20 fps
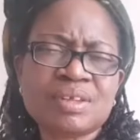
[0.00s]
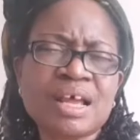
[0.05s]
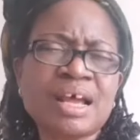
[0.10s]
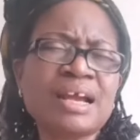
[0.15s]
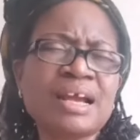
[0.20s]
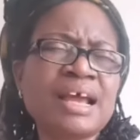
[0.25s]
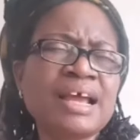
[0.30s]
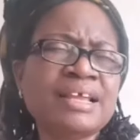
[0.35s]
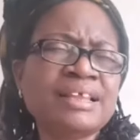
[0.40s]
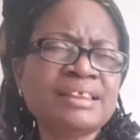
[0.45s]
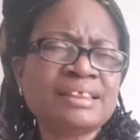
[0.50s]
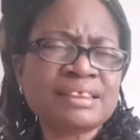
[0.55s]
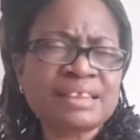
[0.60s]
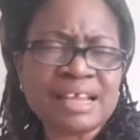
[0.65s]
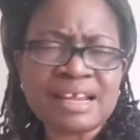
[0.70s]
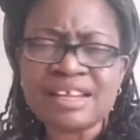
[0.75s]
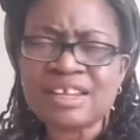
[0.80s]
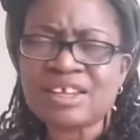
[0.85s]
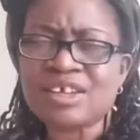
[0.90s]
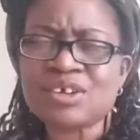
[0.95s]
And I
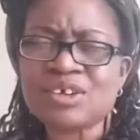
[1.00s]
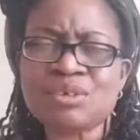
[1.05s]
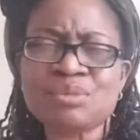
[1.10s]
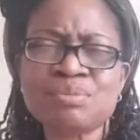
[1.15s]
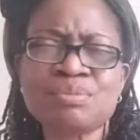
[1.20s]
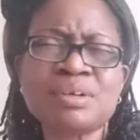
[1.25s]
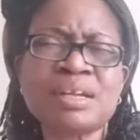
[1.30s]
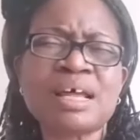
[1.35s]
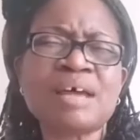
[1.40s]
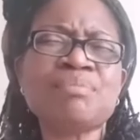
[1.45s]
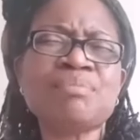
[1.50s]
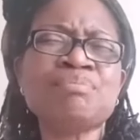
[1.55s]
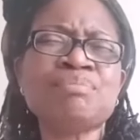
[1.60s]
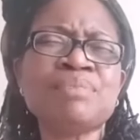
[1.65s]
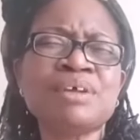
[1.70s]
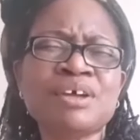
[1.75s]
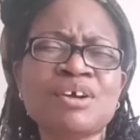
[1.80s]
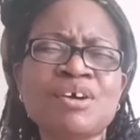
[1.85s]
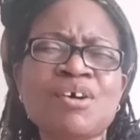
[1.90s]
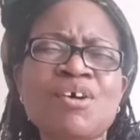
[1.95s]
thank you that
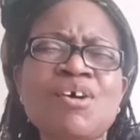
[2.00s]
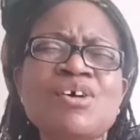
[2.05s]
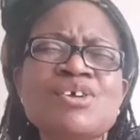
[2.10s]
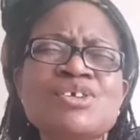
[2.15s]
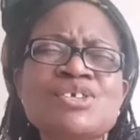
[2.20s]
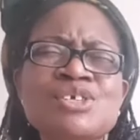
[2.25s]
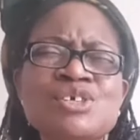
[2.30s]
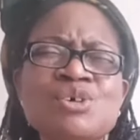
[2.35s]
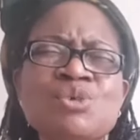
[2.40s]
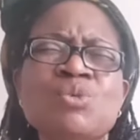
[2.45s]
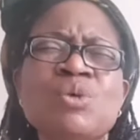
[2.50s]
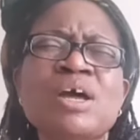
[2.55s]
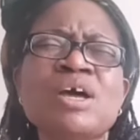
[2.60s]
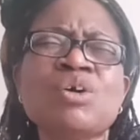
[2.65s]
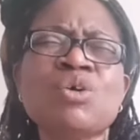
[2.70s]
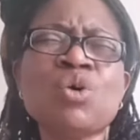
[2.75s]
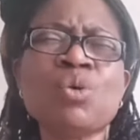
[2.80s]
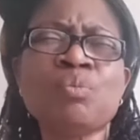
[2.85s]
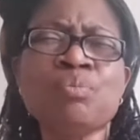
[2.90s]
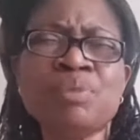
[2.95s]
because you
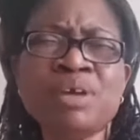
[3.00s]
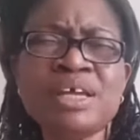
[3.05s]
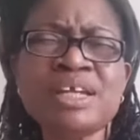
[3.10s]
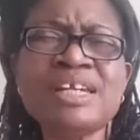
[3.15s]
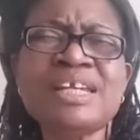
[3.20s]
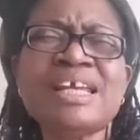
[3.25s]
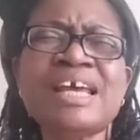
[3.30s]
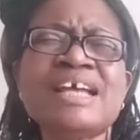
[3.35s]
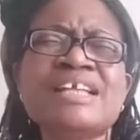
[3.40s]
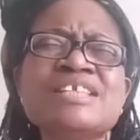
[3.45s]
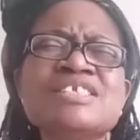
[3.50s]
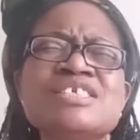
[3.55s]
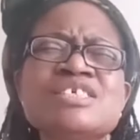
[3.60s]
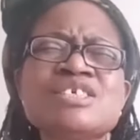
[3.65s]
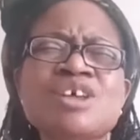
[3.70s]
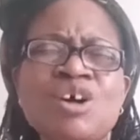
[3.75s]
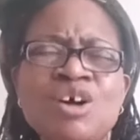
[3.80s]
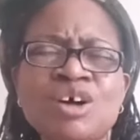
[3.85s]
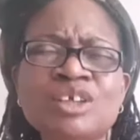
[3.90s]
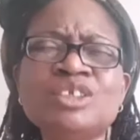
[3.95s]
were
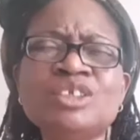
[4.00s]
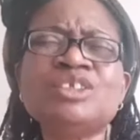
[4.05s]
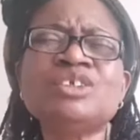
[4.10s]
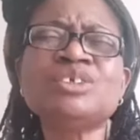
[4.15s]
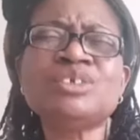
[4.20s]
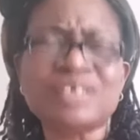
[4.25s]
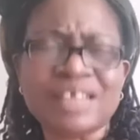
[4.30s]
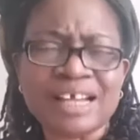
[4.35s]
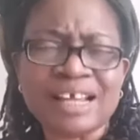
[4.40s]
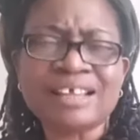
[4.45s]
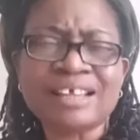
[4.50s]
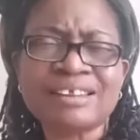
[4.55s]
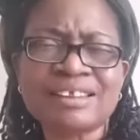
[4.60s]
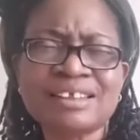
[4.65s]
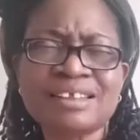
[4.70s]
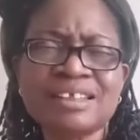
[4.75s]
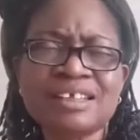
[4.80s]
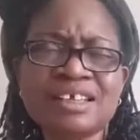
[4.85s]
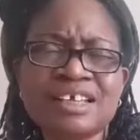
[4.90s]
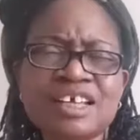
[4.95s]
obedient unto death,
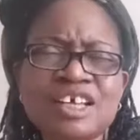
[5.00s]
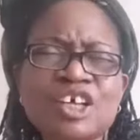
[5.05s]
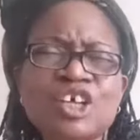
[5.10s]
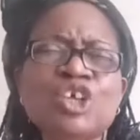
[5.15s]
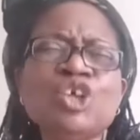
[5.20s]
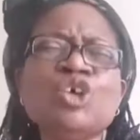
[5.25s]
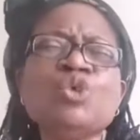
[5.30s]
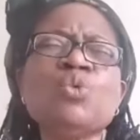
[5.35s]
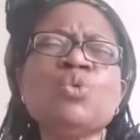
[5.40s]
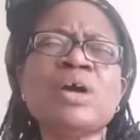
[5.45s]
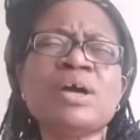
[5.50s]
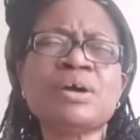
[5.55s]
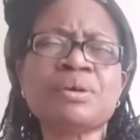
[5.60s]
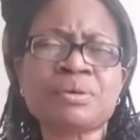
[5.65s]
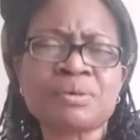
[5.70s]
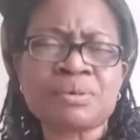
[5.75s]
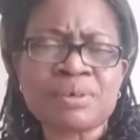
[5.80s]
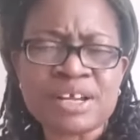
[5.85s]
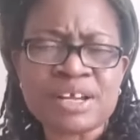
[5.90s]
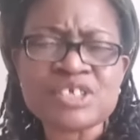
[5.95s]
you were
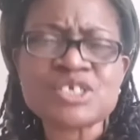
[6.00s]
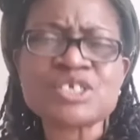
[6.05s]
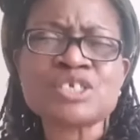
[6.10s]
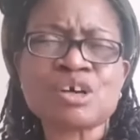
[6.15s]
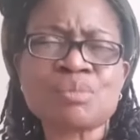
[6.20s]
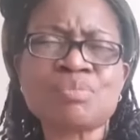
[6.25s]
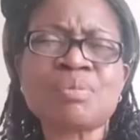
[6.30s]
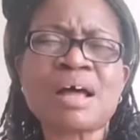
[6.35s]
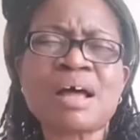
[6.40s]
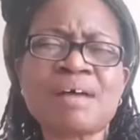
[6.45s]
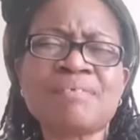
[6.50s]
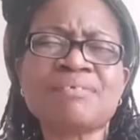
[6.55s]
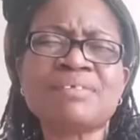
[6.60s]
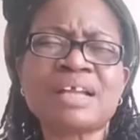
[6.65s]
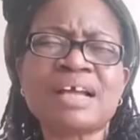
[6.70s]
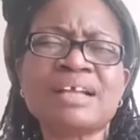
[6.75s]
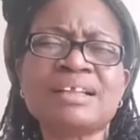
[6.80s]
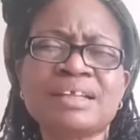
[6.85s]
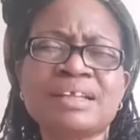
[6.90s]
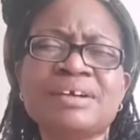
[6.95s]
raised up
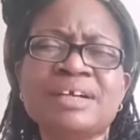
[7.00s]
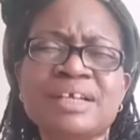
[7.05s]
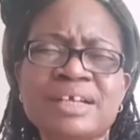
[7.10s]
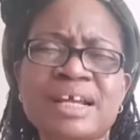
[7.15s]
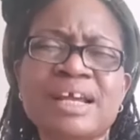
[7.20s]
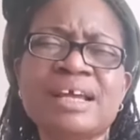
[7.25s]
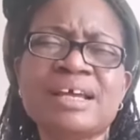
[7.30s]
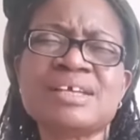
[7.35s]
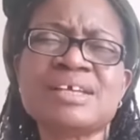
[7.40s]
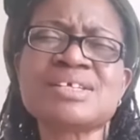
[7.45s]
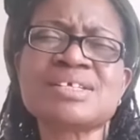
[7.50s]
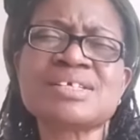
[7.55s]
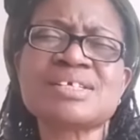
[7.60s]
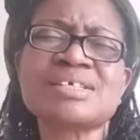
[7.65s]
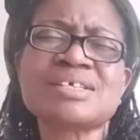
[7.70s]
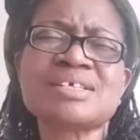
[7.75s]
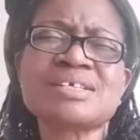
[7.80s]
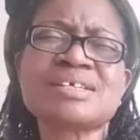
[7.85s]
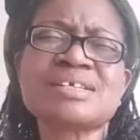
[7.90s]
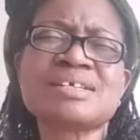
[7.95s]
after 3
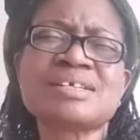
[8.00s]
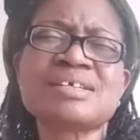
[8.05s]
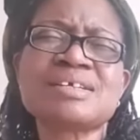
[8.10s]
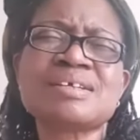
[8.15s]
days.